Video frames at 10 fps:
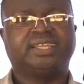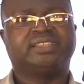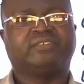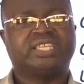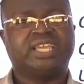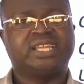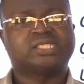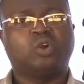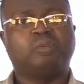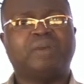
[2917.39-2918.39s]
The vagina is
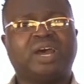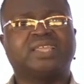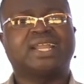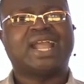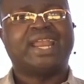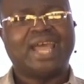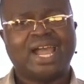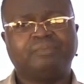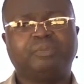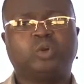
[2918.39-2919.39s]
called birth
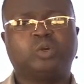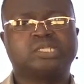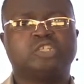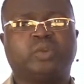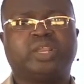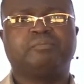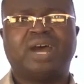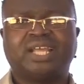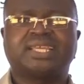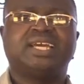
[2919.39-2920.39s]
canal because during
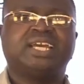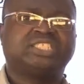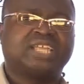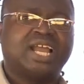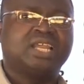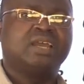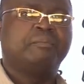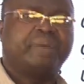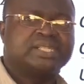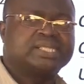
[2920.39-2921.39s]
birth, a child
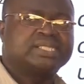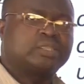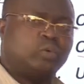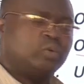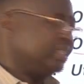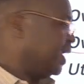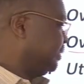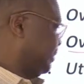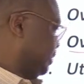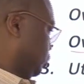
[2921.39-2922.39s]
passes through that
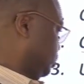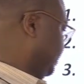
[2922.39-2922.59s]
tube.